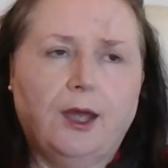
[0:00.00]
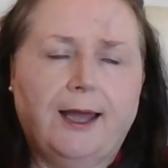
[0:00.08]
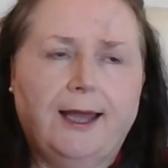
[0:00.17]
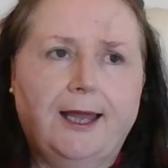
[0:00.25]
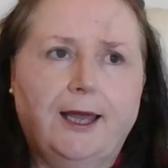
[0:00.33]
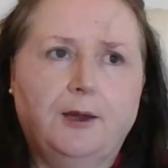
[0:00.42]

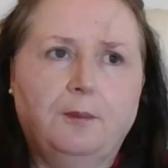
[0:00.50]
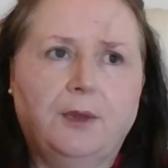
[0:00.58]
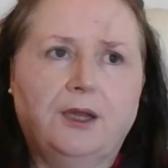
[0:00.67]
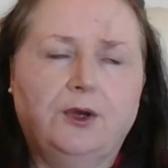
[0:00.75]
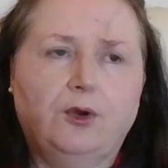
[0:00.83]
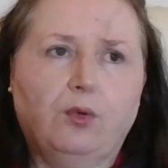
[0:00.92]

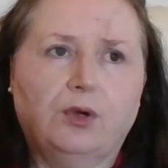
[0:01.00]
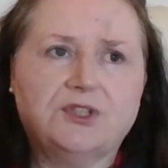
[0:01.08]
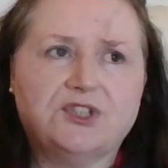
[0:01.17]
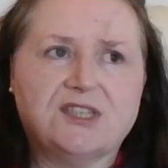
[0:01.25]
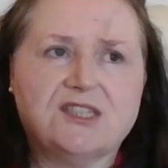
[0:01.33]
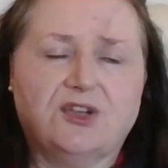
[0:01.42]
not
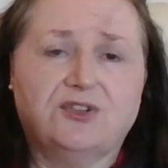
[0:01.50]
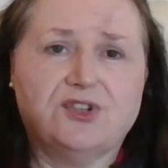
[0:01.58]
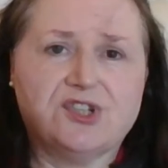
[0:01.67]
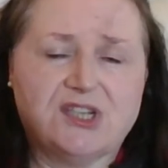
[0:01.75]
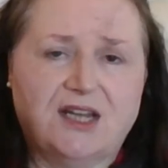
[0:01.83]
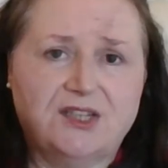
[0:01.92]
just
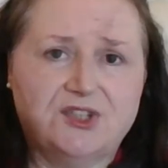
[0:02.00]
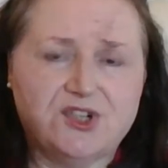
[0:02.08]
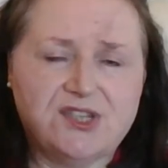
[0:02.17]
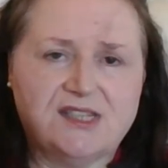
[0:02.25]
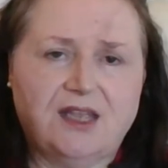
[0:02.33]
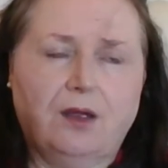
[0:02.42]
understand
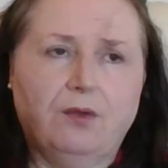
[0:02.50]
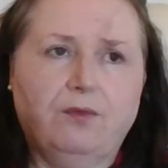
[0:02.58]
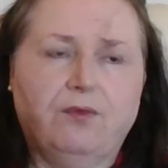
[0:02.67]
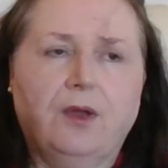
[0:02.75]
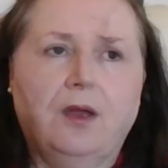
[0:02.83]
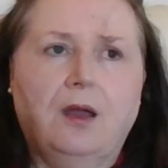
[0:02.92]

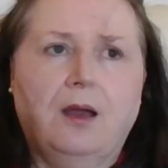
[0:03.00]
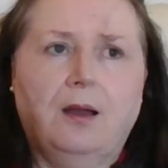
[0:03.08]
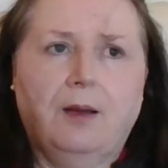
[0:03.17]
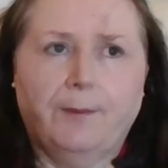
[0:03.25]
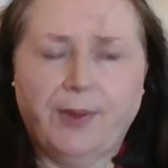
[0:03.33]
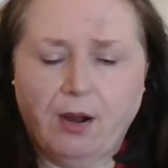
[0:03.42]
yourself,
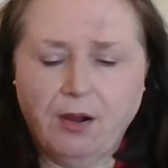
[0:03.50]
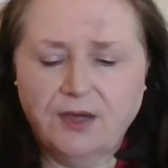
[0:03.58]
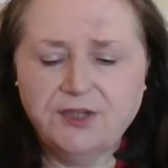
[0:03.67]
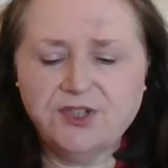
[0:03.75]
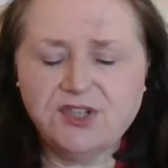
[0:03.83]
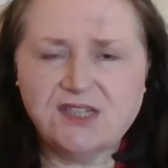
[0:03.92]
but
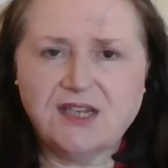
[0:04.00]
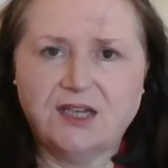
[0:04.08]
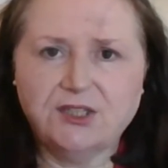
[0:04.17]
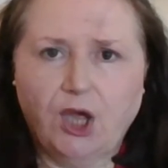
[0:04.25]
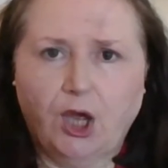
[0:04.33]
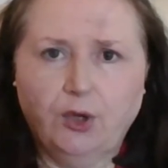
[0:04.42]

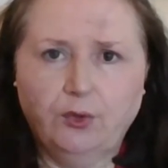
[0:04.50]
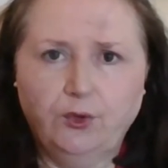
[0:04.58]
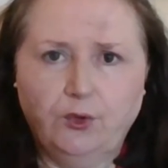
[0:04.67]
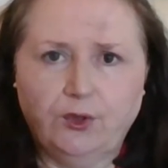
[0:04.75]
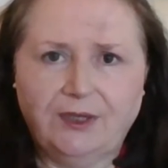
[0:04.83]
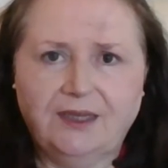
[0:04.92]
understand how
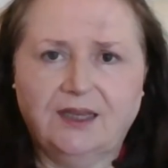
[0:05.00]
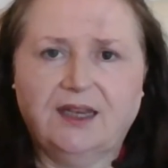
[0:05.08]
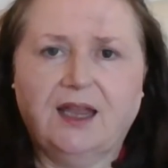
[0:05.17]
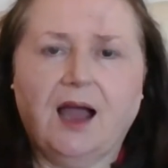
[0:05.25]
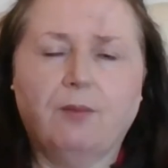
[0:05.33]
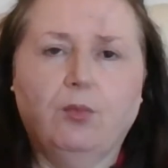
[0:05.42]
you can
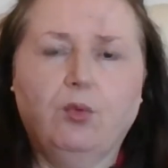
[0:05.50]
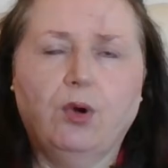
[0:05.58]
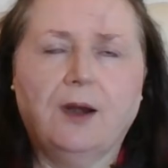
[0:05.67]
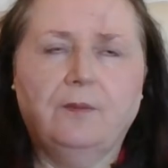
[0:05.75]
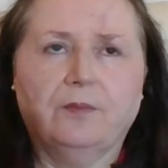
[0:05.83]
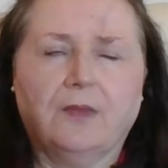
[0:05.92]
create a
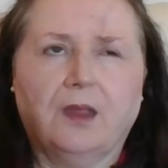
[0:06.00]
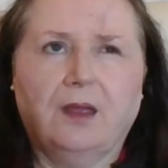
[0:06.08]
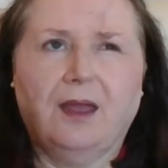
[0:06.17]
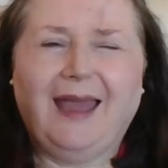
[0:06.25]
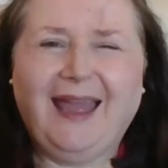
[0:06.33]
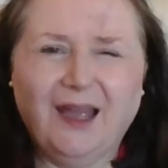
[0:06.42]
more
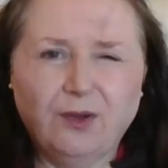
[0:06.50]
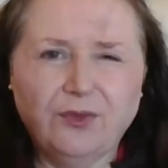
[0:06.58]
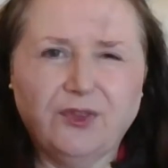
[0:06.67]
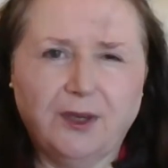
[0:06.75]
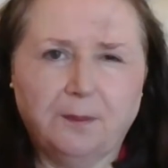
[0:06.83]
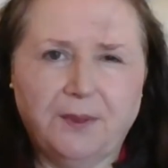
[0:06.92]

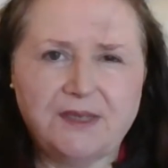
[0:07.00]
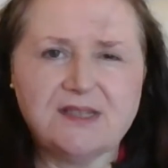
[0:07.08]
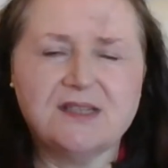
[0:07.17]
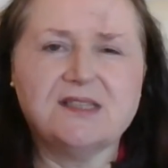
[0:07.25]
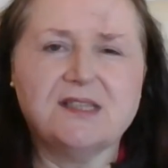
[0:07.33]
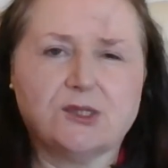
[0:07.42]
healthier
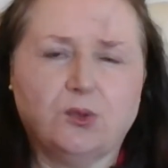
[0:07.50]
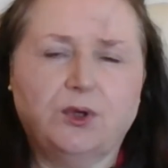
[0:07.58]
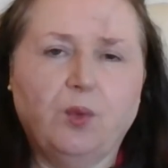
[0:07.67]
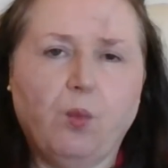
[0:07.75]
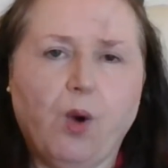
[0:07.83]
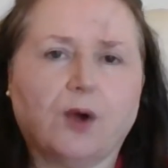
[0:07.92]
business that's going
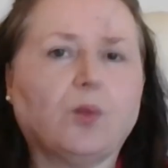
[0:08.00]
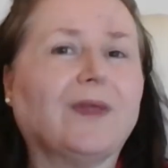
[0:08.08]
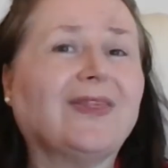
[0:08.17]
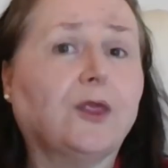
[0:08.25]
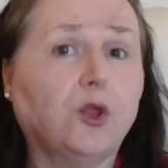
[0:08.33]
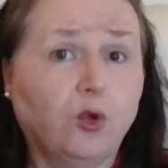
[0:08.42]
to work
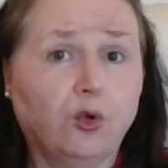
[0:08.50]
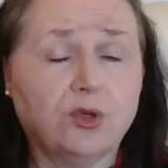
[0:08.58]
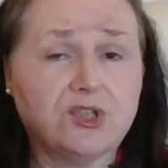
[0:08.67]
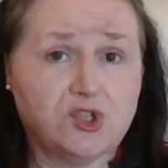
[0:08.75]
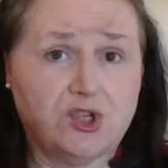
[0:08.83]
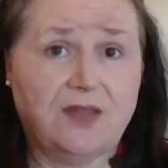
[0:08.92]
with your
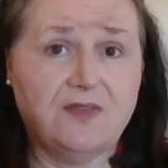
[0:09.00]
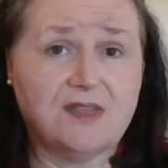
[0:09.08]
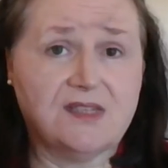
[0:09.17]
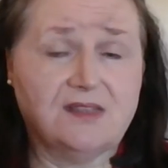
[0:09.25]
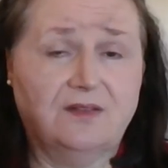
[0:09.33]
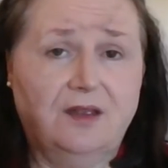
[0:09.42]

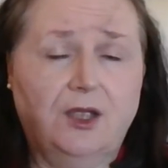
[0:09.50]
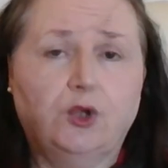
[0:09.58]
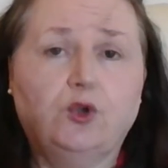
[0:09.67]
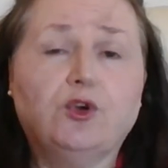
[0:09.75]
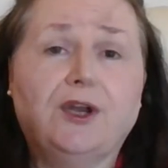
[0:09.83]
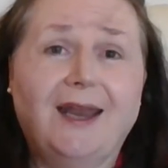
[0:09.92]
strengths,
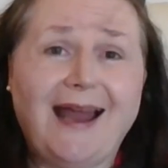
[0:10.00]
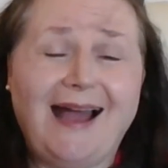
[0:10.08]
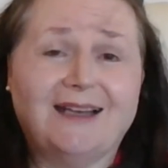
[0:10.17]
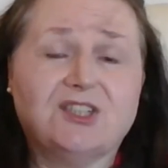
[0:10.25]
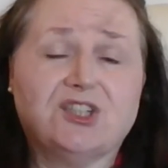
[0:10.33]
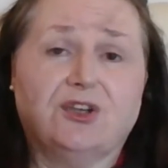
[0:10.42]
your
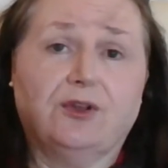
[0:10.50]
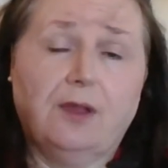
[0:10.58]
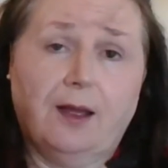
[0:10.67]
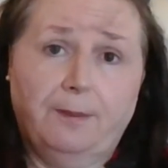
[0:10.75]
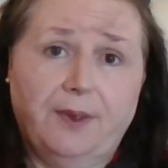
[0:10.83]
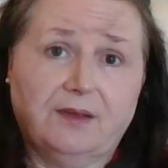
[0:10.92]
natural
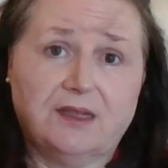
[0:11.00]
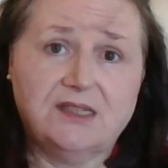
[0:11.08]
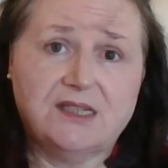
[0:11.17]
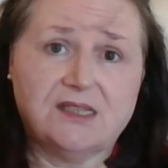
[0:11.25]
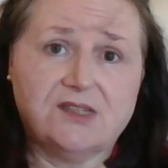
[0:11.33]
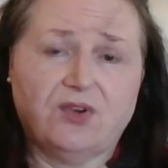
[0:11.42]

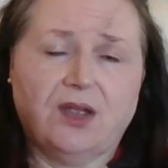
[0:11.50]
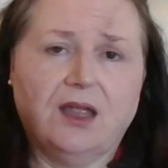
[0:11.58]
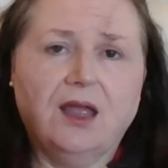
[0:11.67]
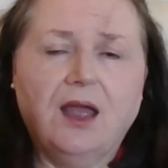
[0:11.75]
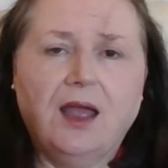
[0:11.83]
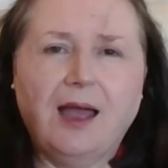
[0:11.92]
abilities,
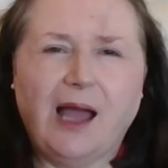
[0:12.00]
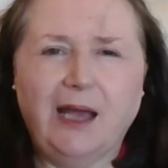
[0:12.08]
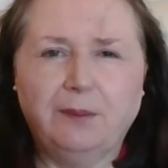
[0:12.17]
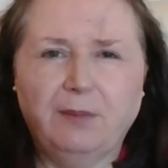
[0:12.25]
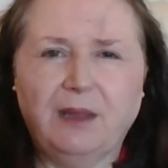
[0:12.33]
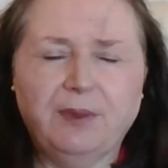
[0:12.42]
right?
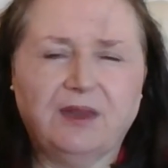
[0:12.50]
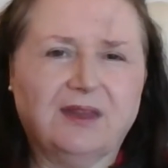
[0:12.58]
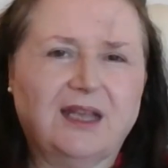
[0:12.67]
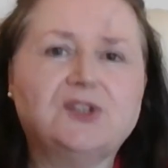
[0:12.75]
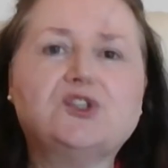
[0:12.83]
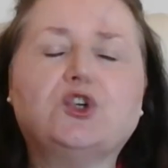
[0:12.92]
And maybe
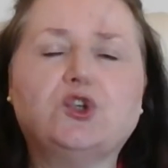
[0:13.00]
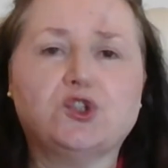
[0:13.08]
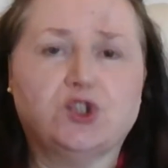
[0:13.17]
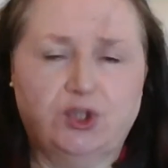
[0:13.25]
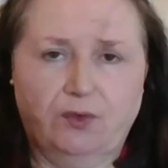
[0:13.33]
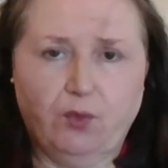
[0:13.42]
things that you
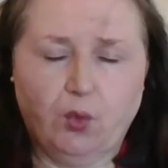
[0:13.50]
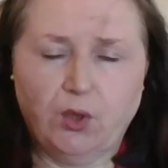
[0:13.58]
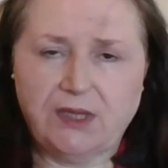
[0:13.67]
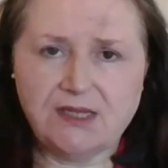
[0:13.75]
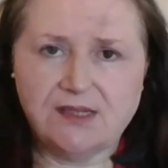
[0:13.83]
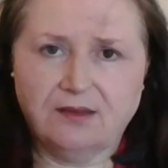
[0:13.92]
should
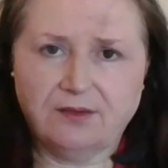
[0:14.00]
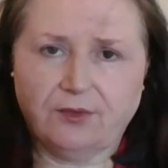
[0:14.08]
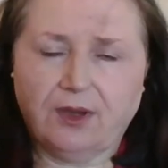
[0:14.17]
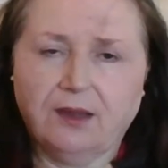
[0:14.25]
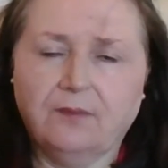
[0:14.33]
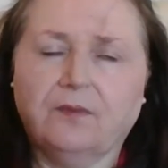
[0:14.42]
avoid,
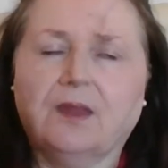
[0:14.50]
right?